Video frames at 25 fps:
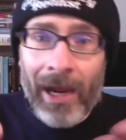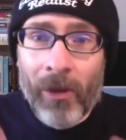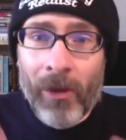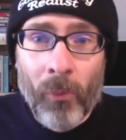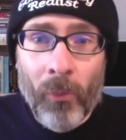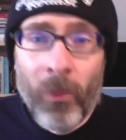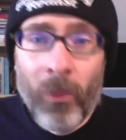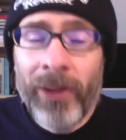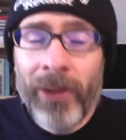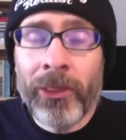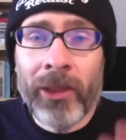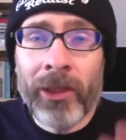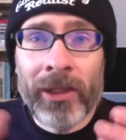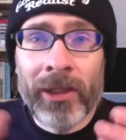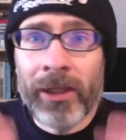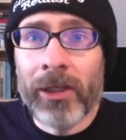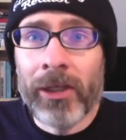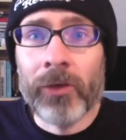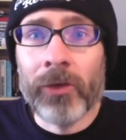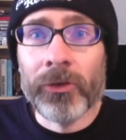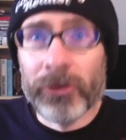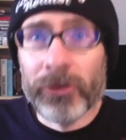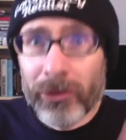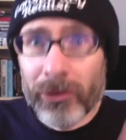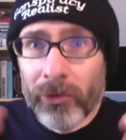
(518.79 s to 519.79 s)
One thing that
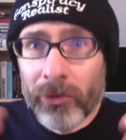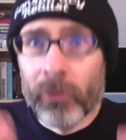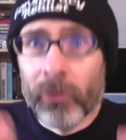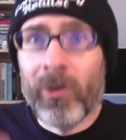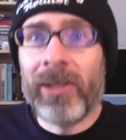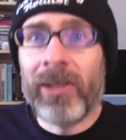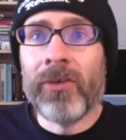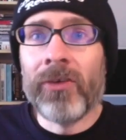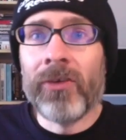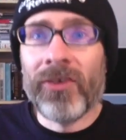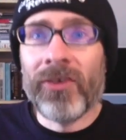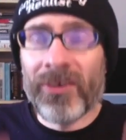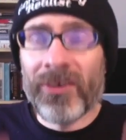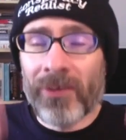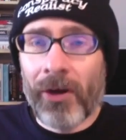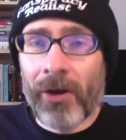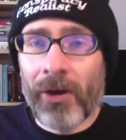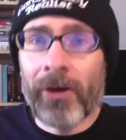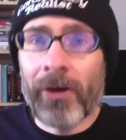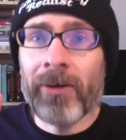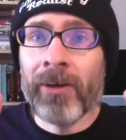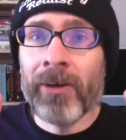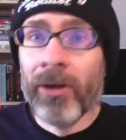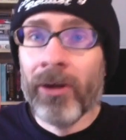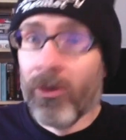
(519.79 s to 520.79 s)
you'll do when you
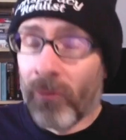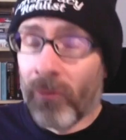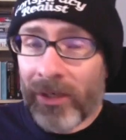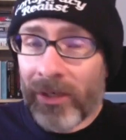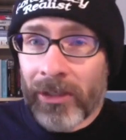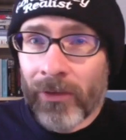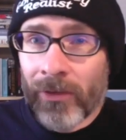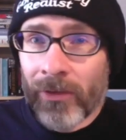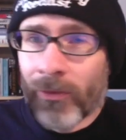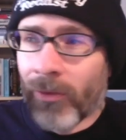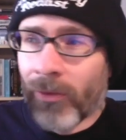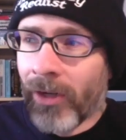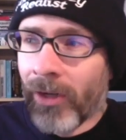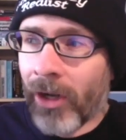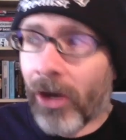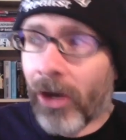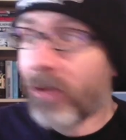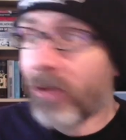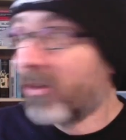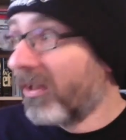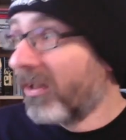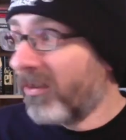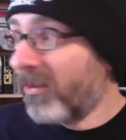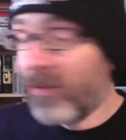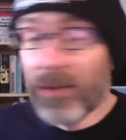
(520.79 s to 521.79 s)
are
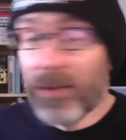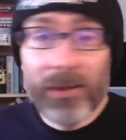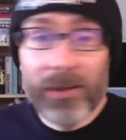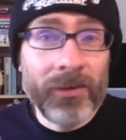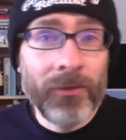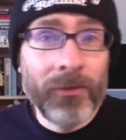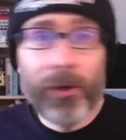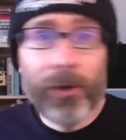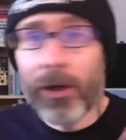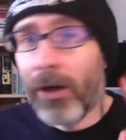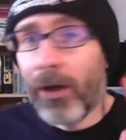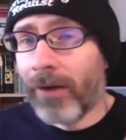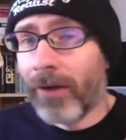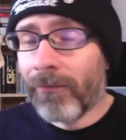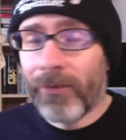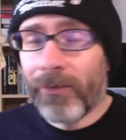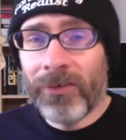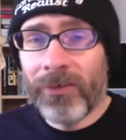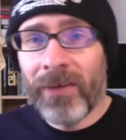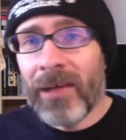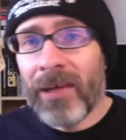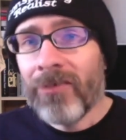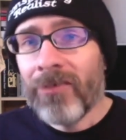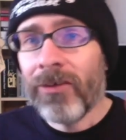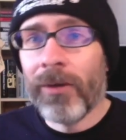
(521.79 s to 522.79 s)
listening to a
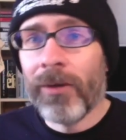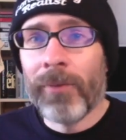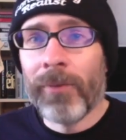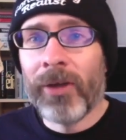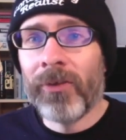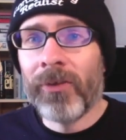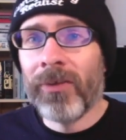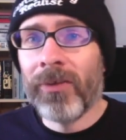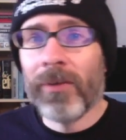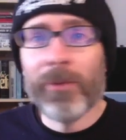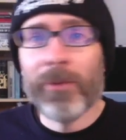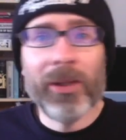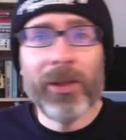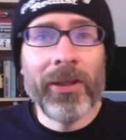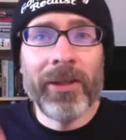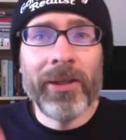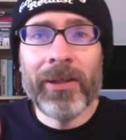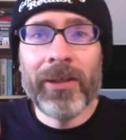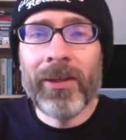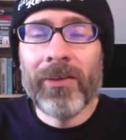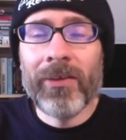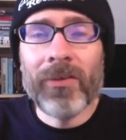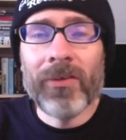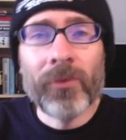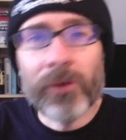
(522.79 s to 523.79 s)
conversation about something like
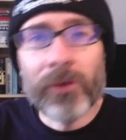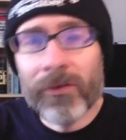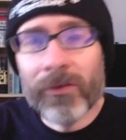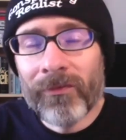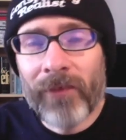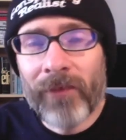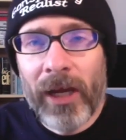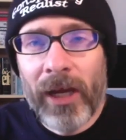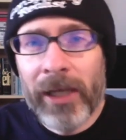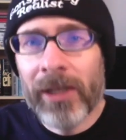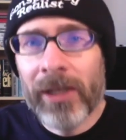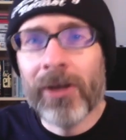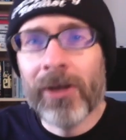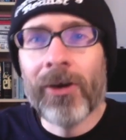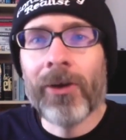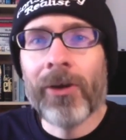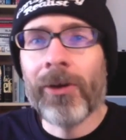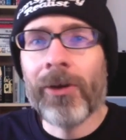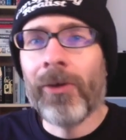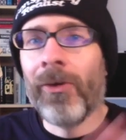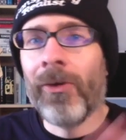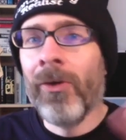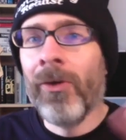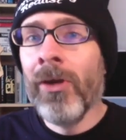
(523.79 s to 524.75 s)
this, or you find an article,